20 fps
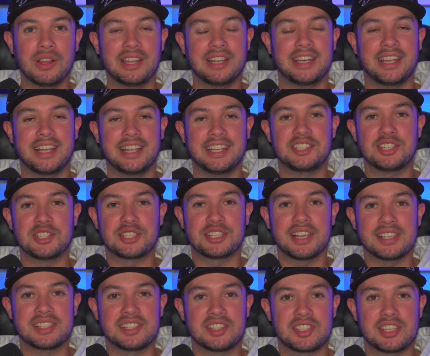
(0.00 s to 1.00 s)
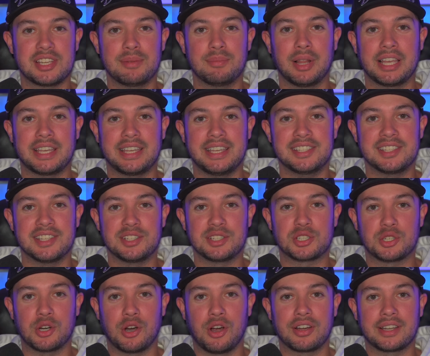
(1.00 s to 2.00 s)
And it just doesn't seem like he's in
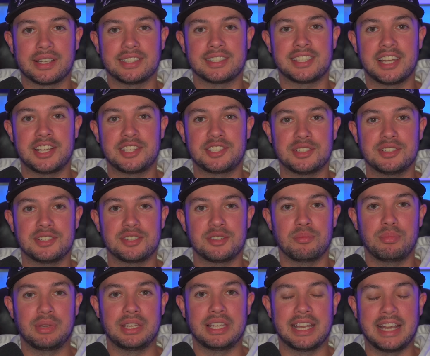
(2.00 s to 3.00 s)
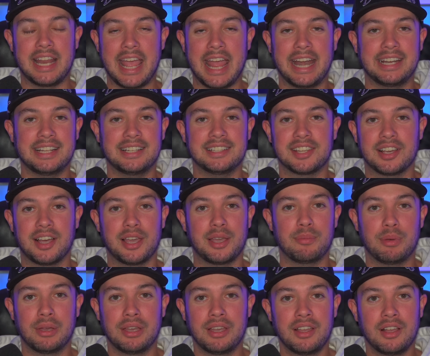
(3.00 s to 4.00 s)
strong contention to be in any
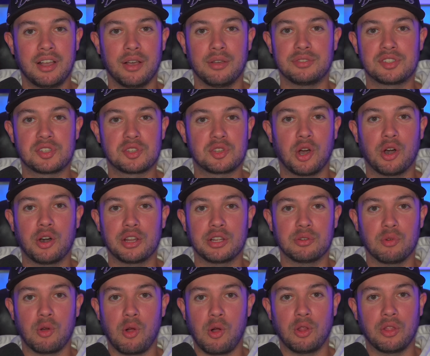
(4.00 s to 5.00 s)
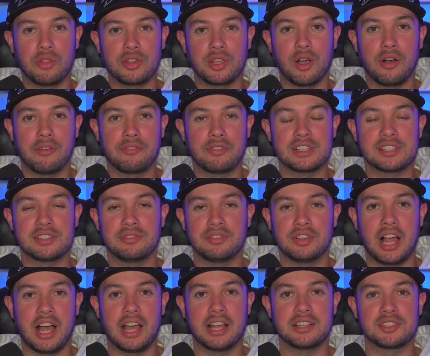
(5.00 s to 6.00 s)
type of starting role on the offensive
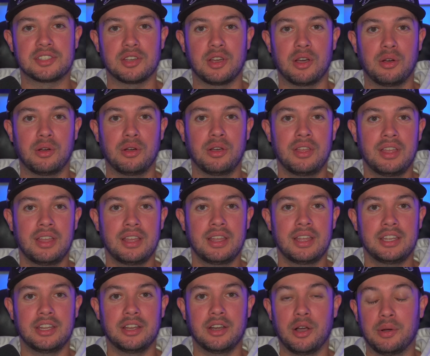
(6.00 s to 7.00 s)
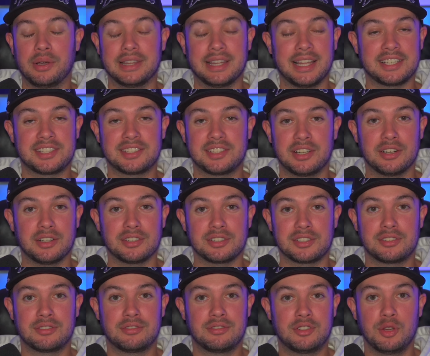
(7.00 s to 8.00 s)
line. So, you know, unless
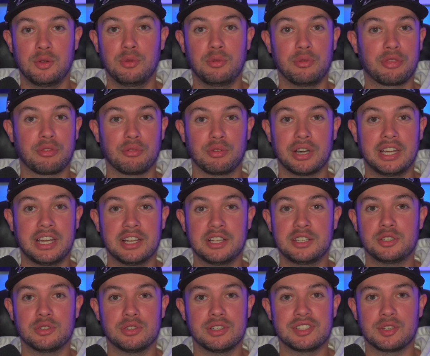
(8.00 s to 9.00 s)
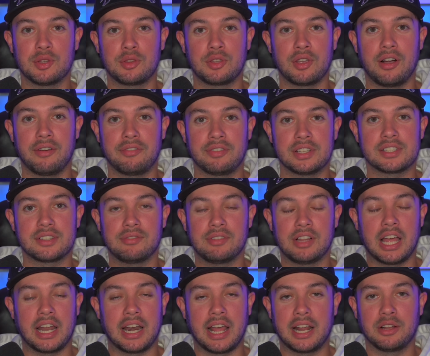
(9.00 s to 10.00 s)
there's 2-3 injuries on the offensive
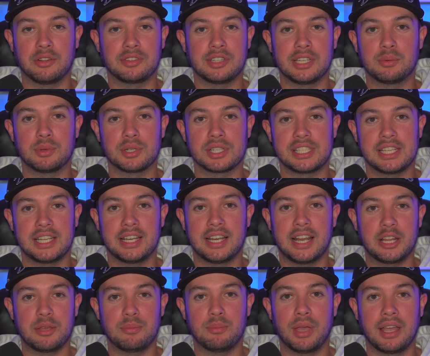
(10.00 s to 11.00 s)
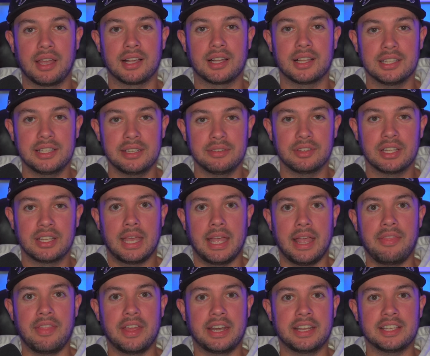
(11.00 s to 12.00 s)
line, I don't think we're seeing any Ben Cleveland.
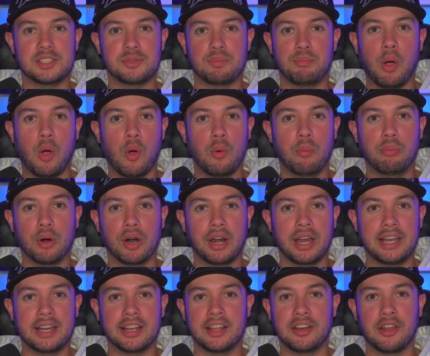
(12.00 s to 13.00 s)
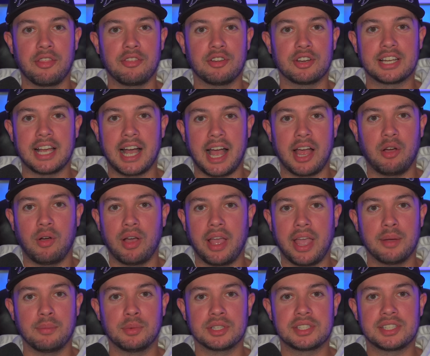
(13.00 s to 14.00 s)
And then is Bo Braid another Kyle
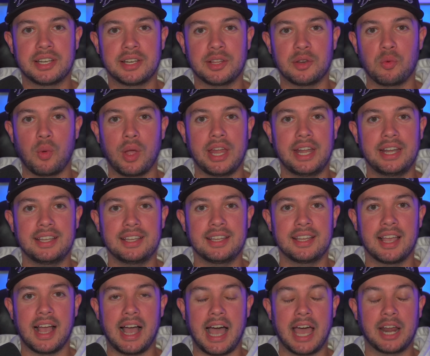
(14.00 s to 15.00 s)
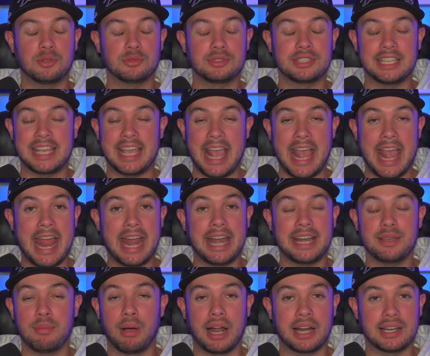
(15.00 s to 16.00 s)
Hamilton in waiting? I don't think
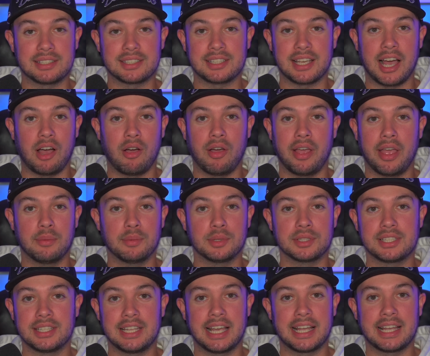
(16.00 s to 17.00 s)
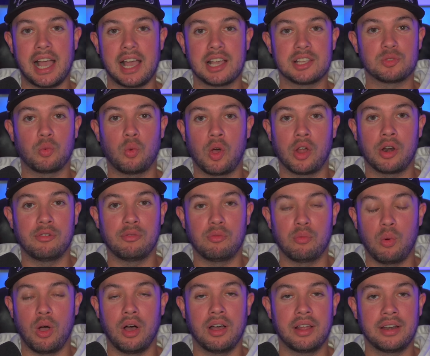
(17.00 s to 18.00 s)
anybody's Kyle Hamilton. That guy's one of
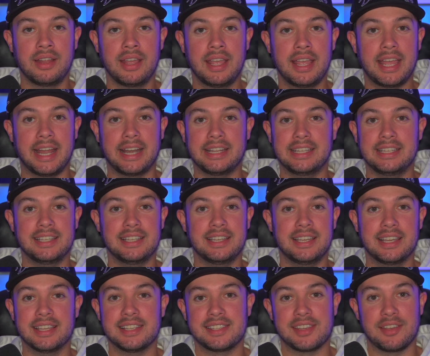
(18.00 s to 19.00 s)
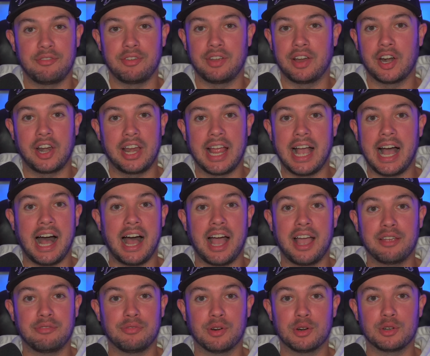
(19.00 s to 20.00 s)
one, and he is a very
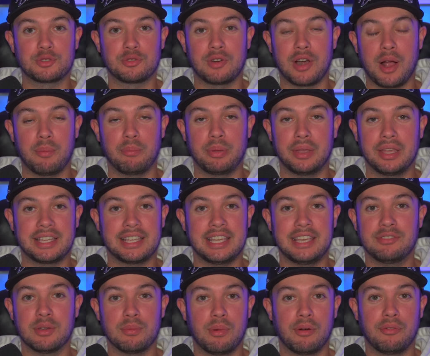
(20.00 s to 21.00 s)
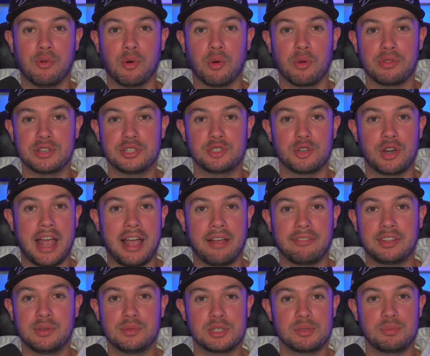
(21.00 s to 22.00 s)
high first round pick. Even before the
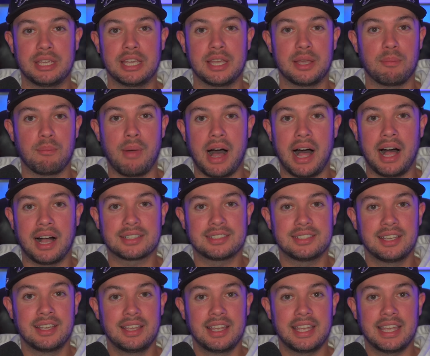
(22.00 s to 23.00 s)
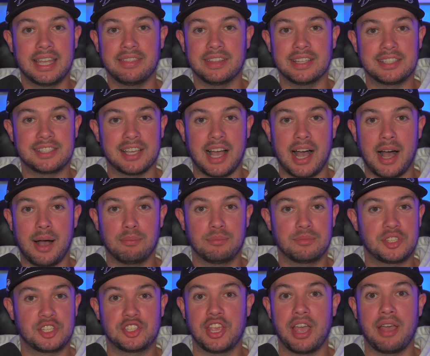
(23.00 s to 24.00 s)
draft, he was being mocked in the top
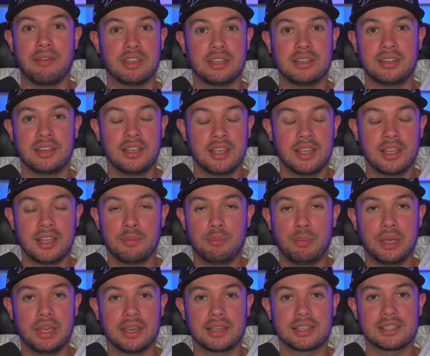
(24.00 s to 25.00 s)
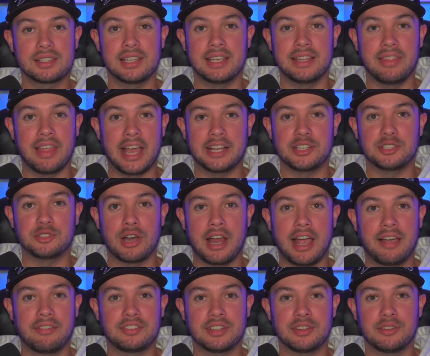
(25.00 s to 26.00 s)
7 picks in that
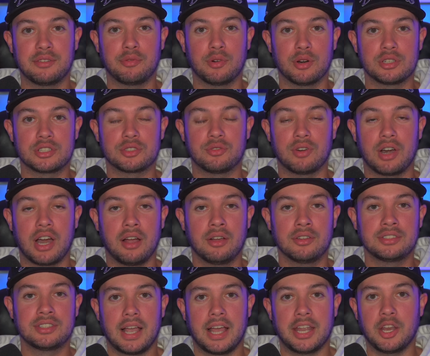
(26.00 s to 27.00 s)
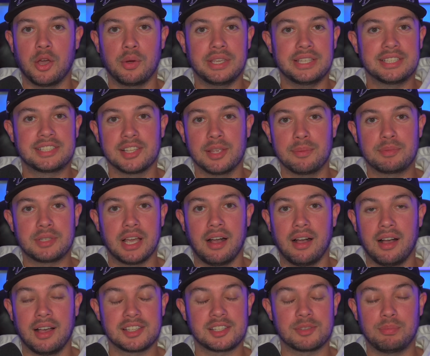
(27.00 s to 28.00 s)
draft in the first round. I know he slipped to
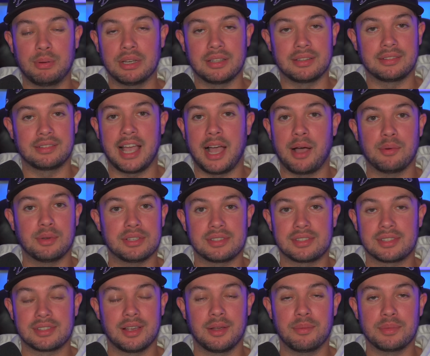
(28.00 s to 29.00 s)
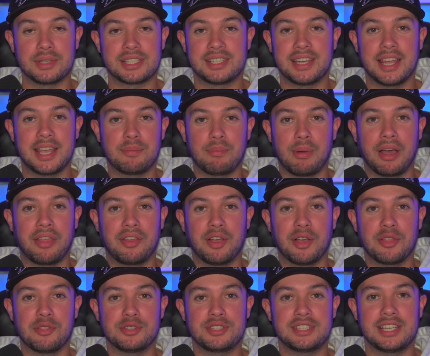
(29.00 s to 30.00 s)
us, but that was a mistake by the
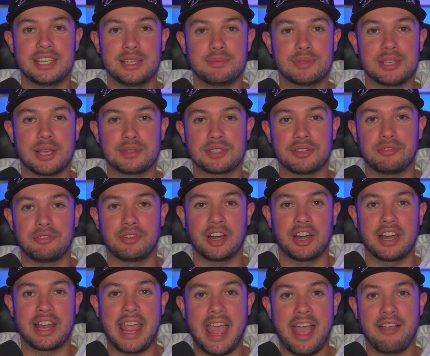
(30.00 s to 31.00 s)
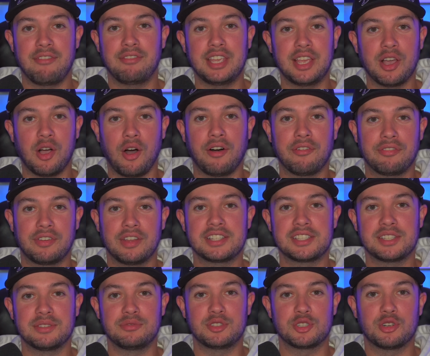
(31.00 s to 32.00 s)
other teams. That was a very heavy
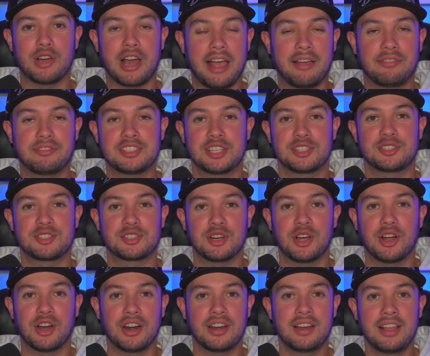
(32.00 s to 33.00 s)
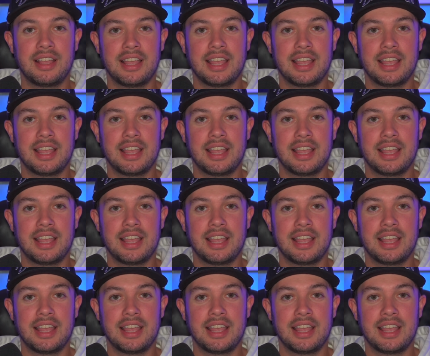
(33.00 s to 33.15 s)
offensive draft to start.